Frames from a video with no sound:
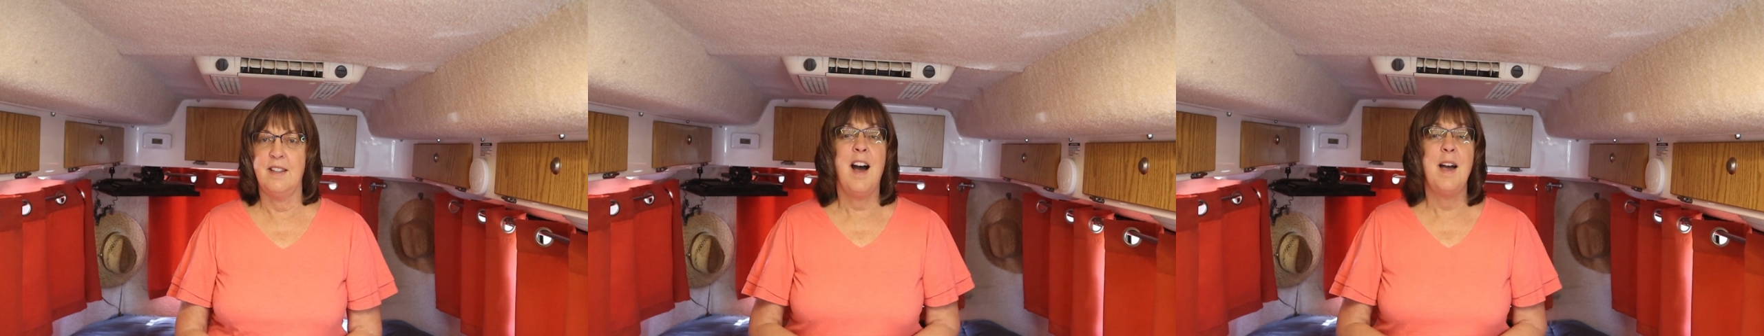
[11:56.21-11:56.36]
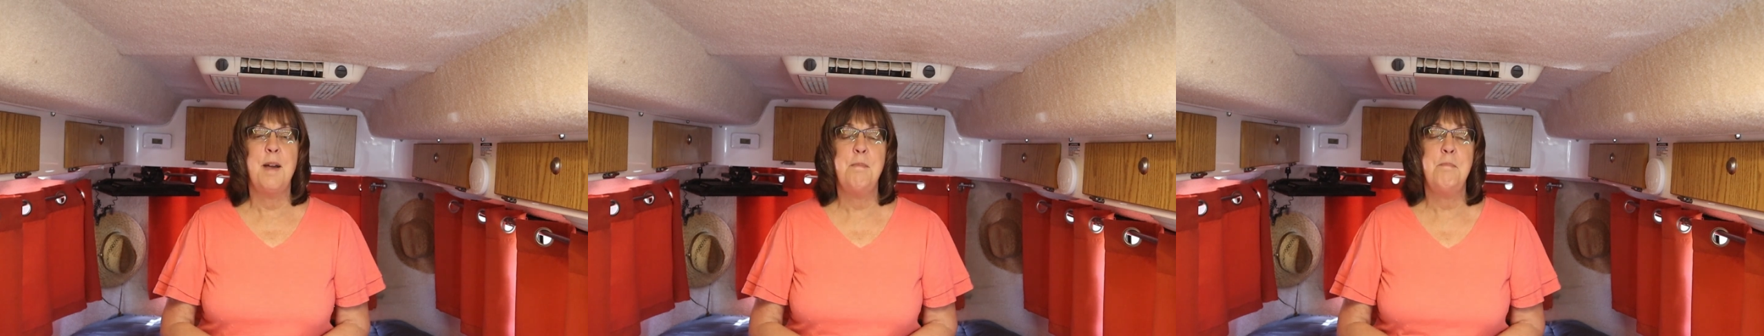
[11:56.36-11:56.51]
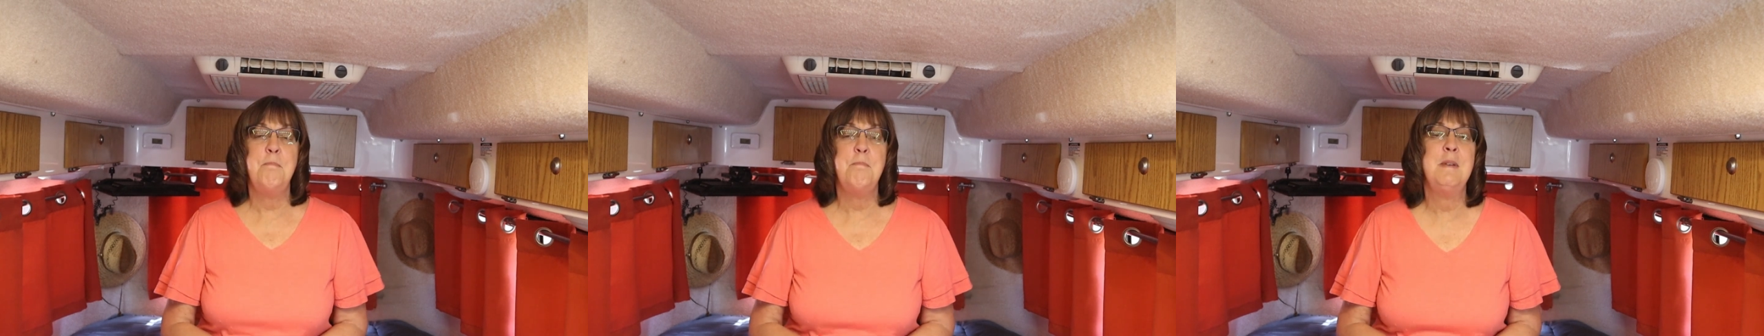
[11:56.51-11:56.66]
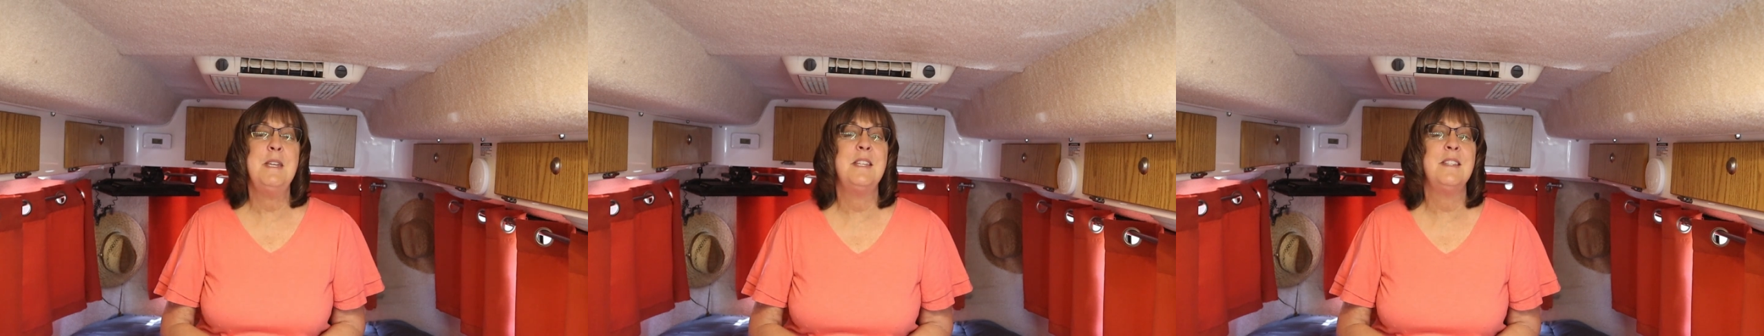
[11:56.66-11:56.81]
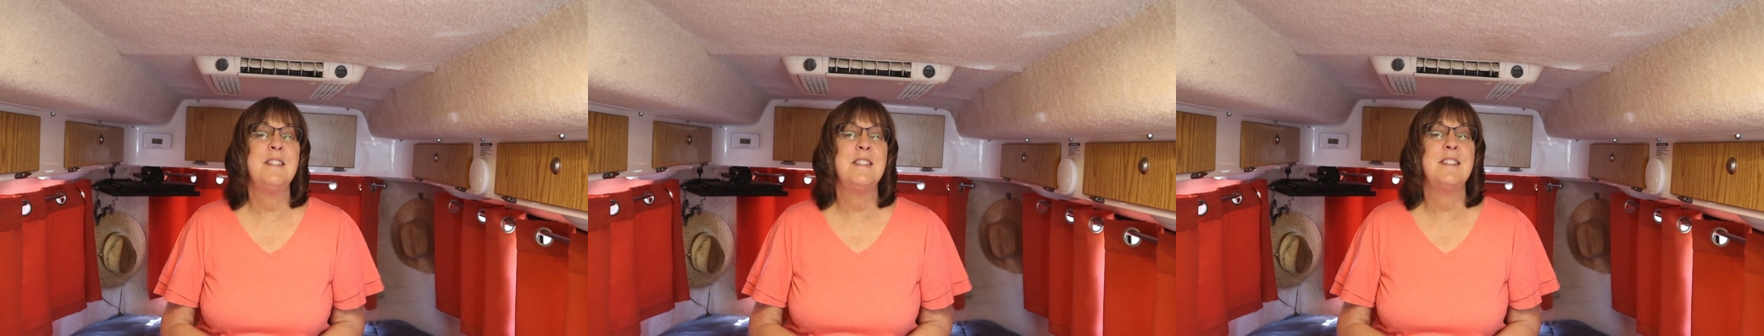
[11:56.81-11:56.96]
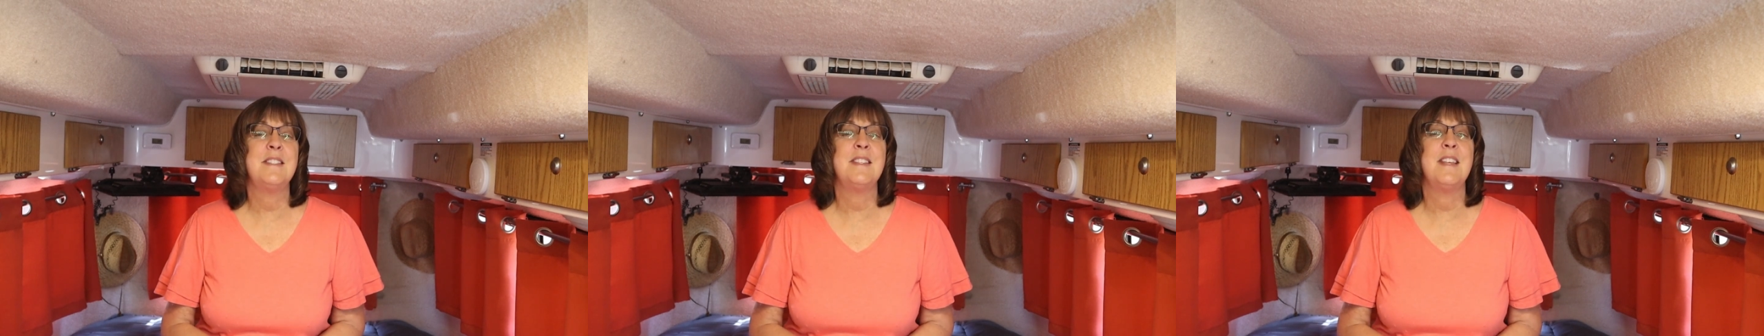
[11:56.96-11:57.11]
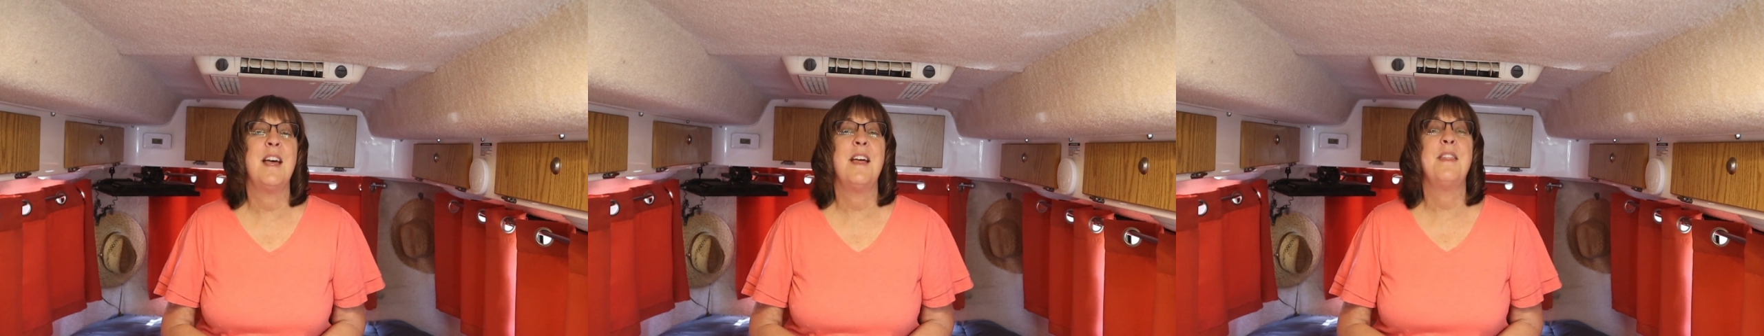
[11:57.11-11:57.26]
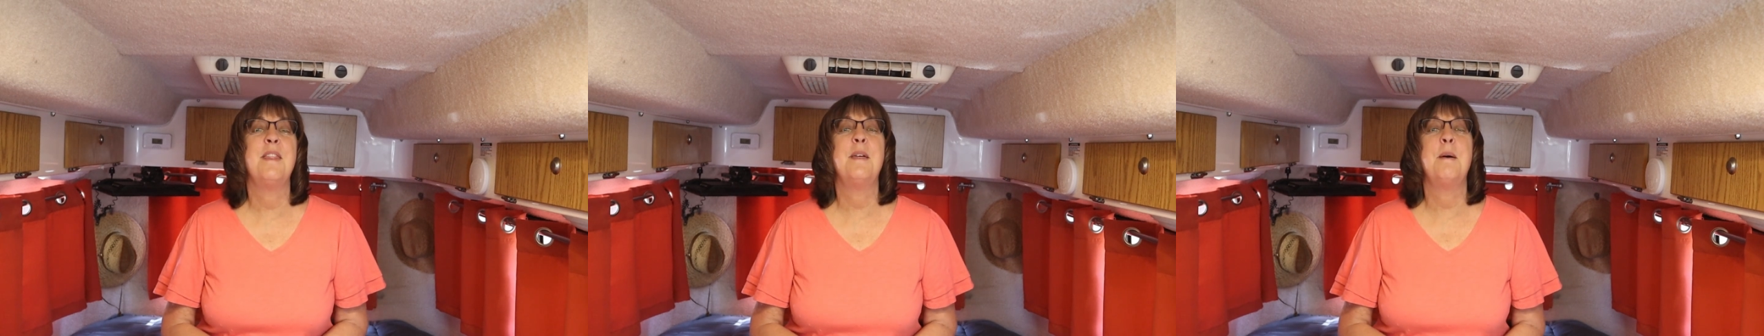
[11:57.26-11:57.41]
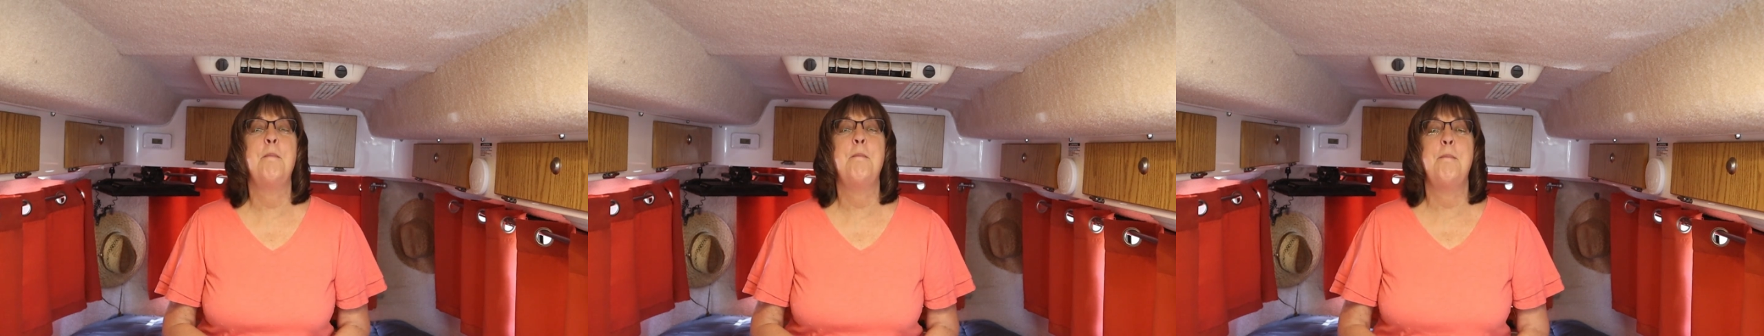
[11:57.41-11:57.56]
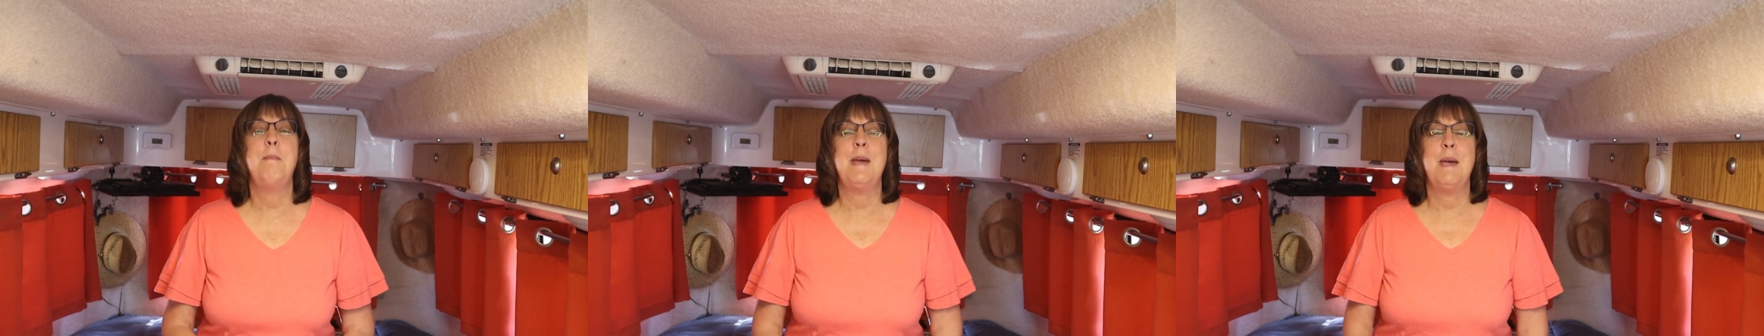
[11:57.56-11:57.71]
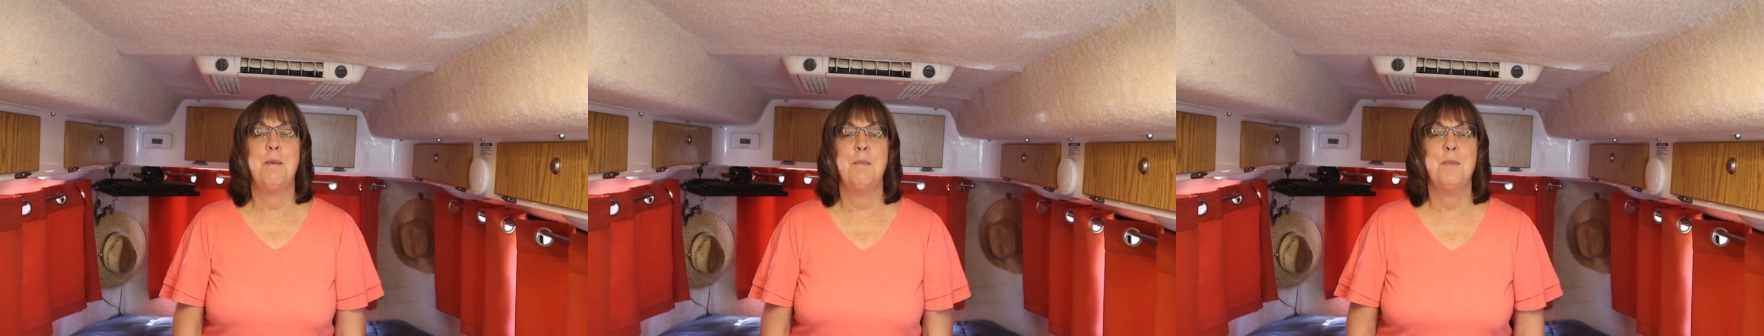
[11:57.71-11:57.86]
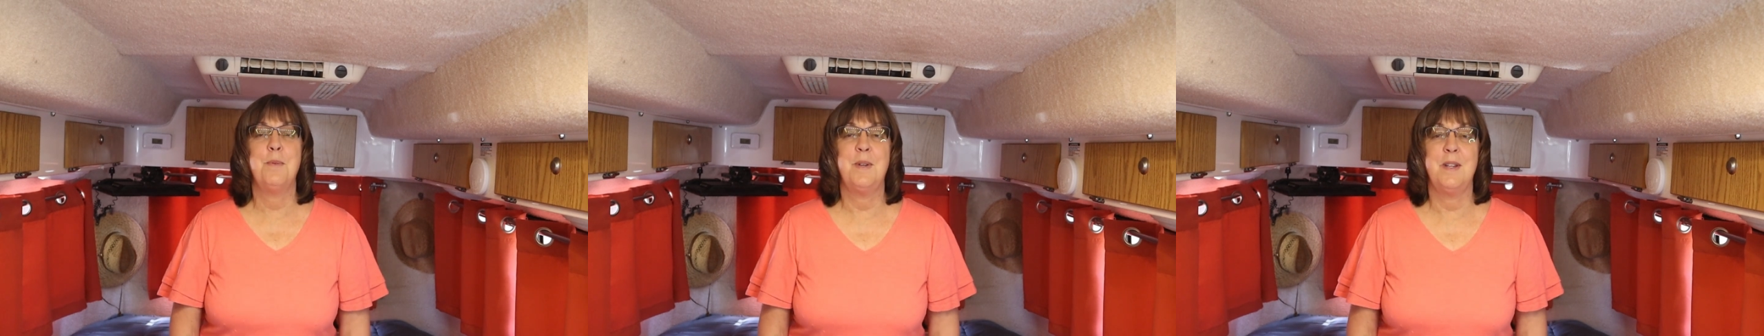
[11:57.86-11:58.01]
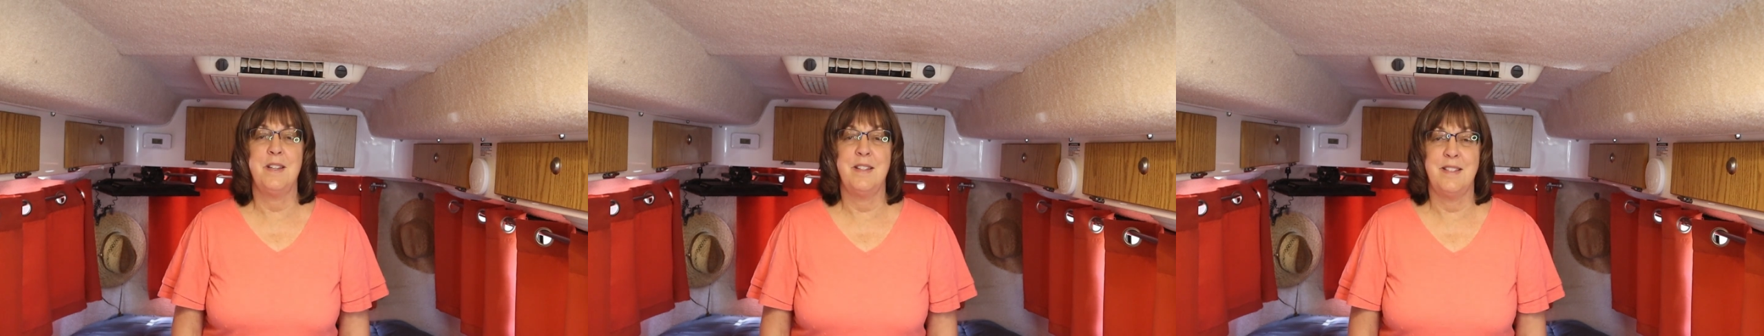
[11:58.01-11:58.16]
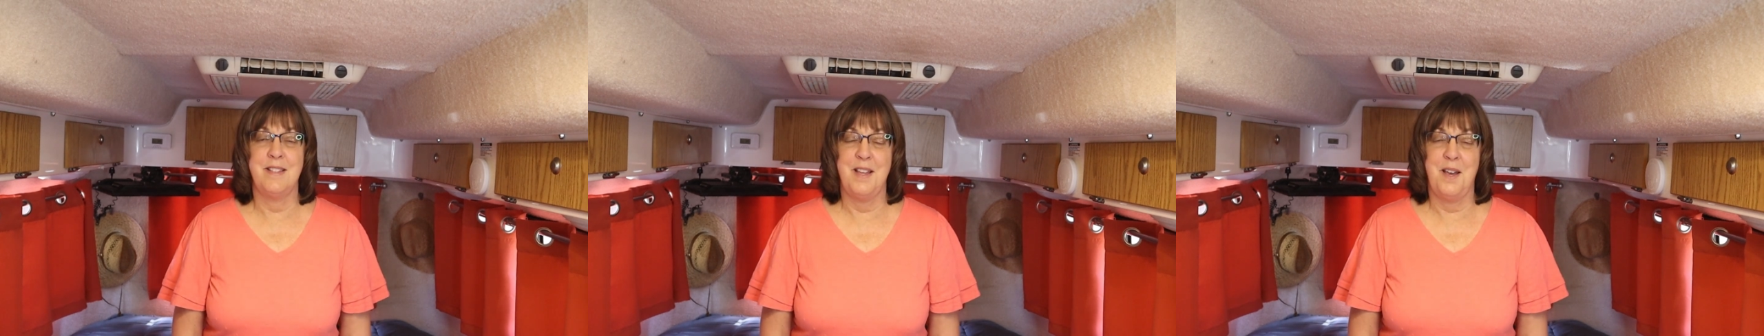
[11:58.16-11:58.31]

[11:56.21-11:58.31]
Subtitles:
I miss the memories